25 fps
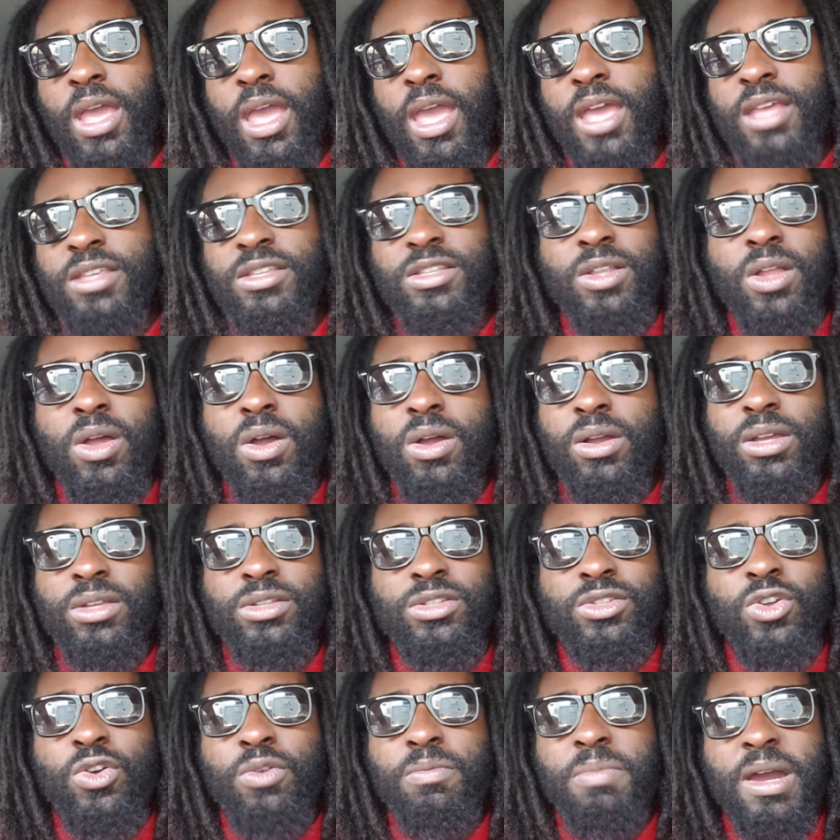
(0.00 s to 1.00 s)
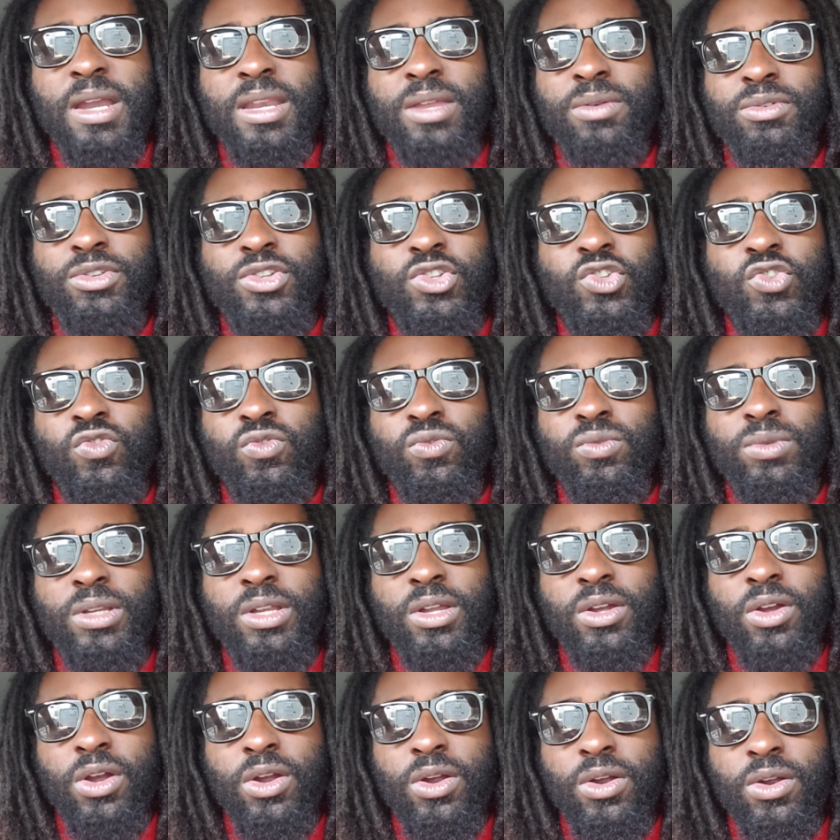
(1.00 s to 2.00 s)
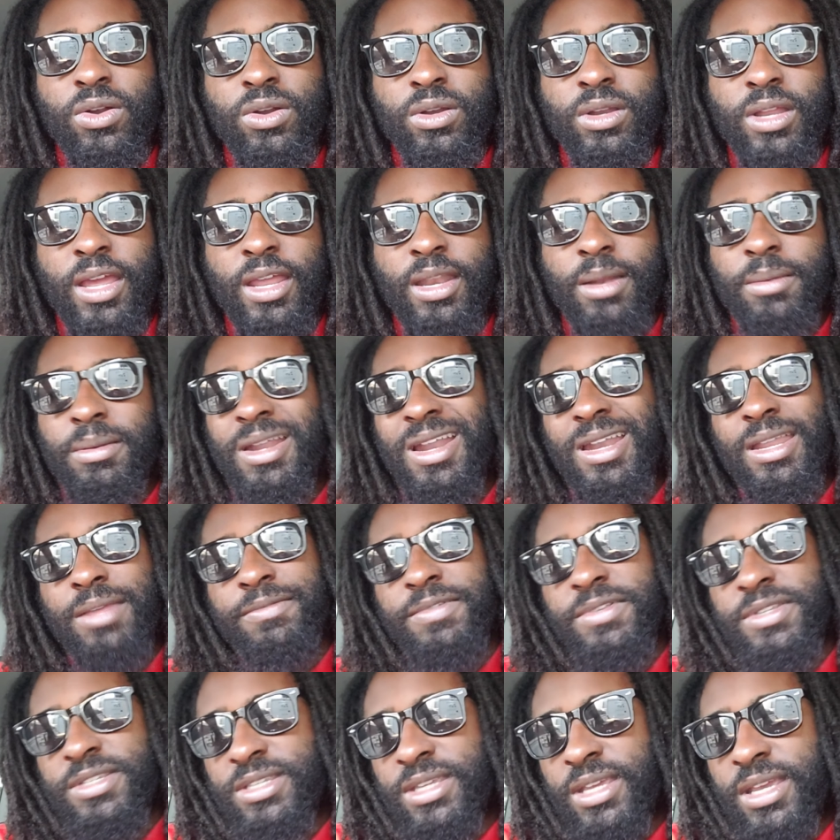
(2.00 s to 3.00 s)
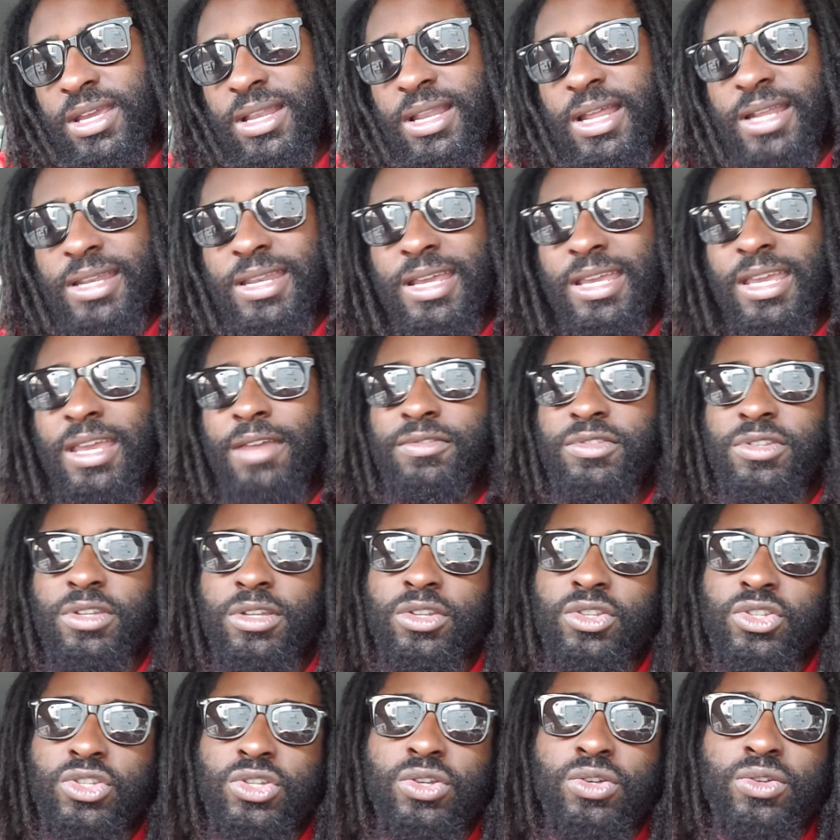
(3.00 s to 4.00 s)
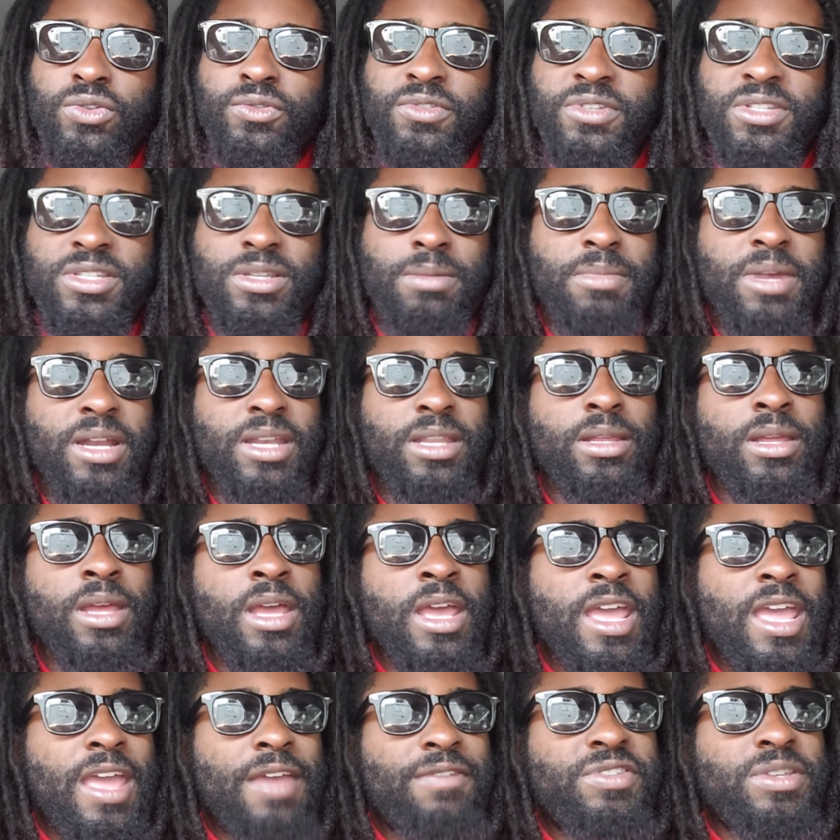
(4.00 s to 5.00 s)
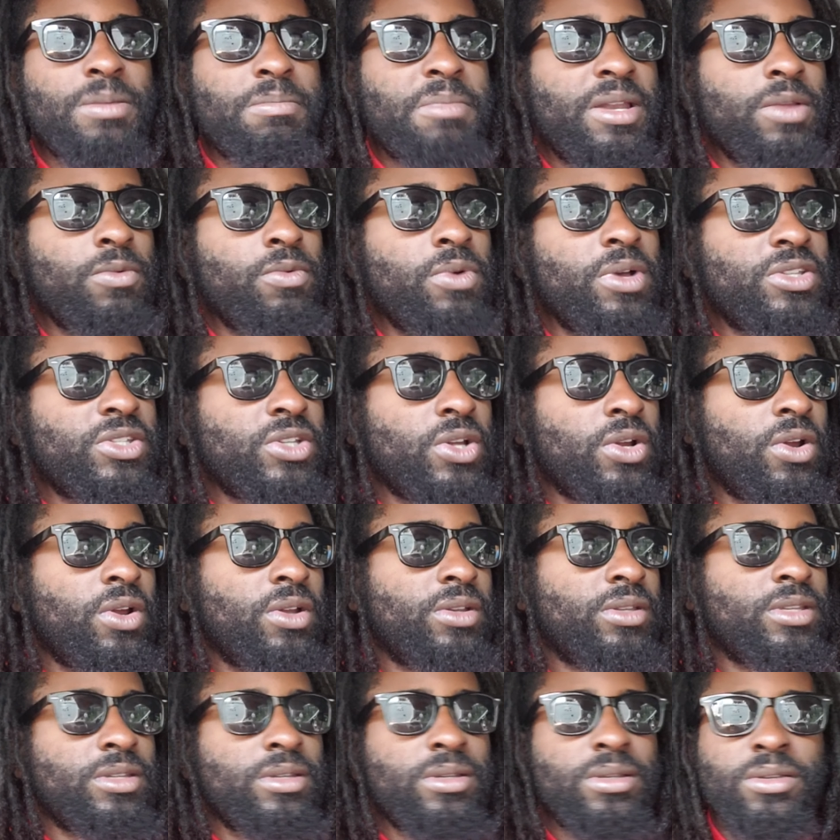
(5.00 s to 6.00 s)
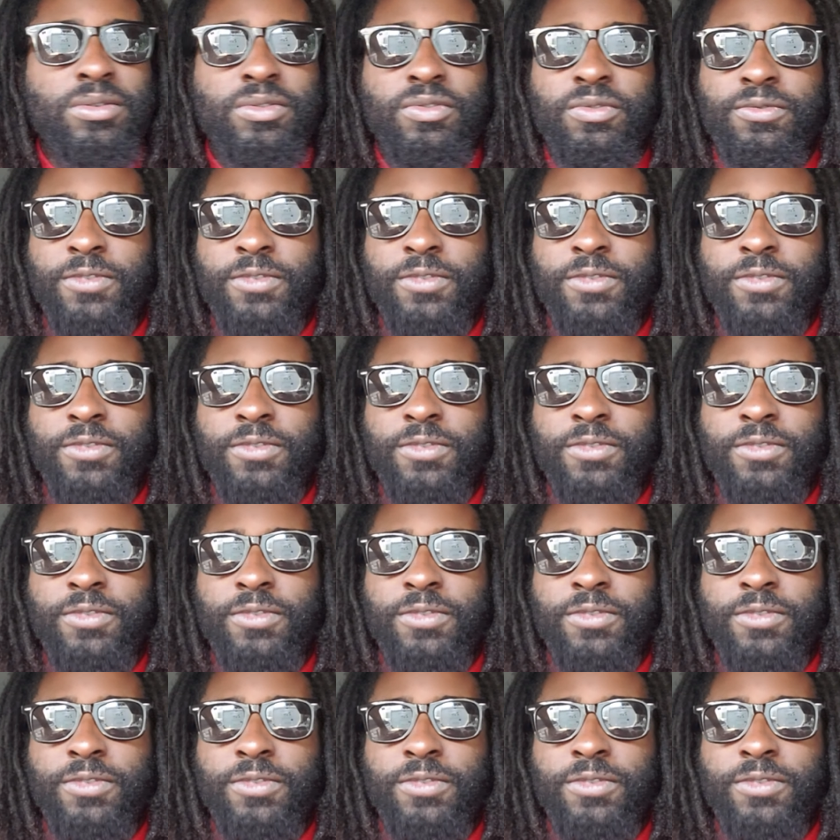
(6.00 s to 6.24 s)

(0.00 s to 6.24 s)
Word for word: as long as nobody was truly hurt and i'm not even saying like that gives an excuse for somebody if somebody was hurt to,